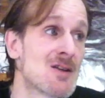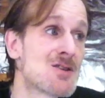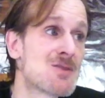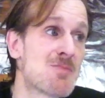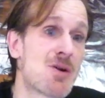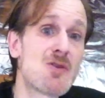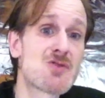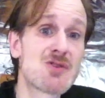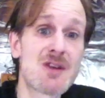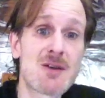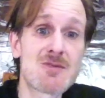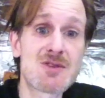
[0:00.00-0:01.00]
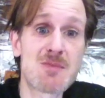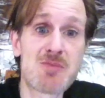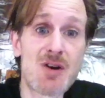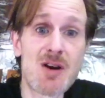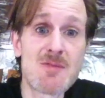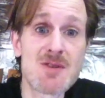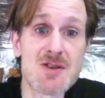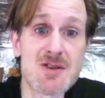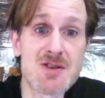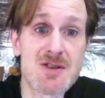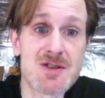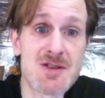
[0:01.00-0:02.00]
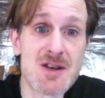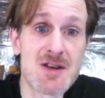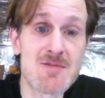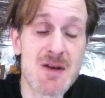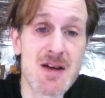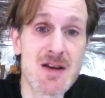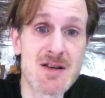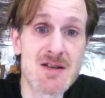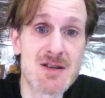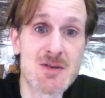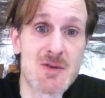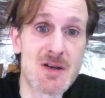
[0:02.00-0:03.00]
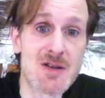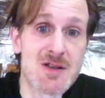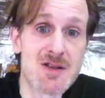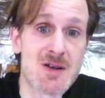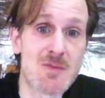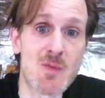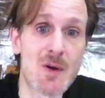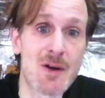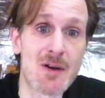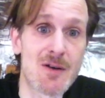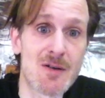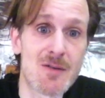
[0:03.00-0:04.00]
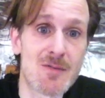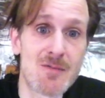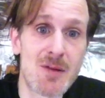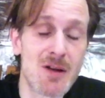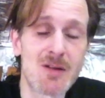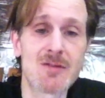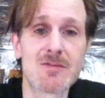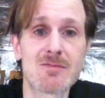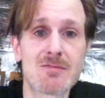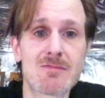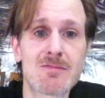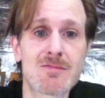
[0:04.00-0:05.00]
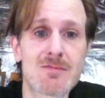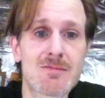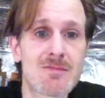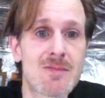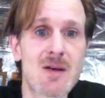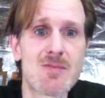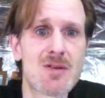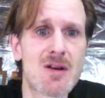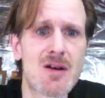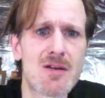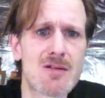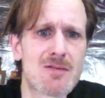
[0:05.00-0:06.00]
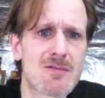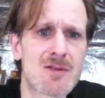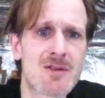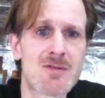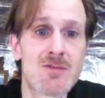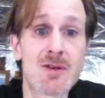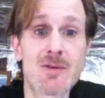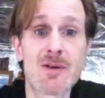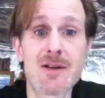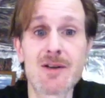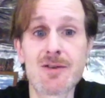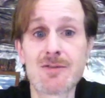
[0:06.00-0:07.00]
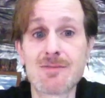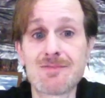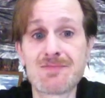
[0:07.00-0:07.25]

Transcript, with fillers: Supposedly that was the promise that he made to us somewhere, but maybe not. what do I know?